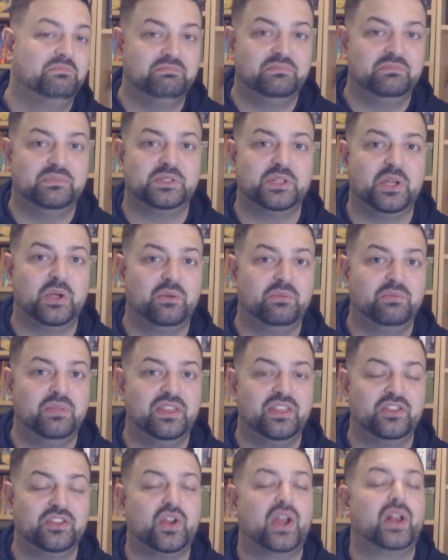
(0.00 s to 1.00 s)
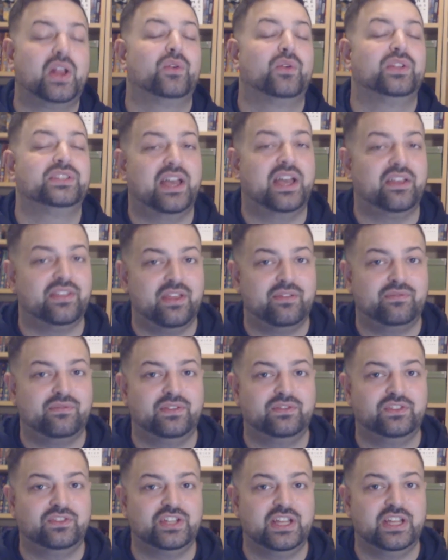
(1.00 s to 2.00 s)
So the trailer is out there,
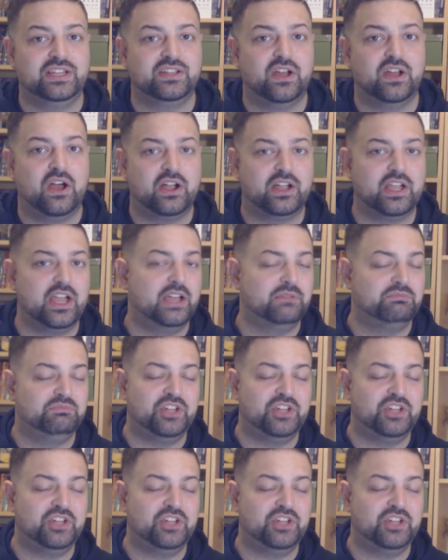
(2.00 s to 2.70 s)
50 Shades Darker.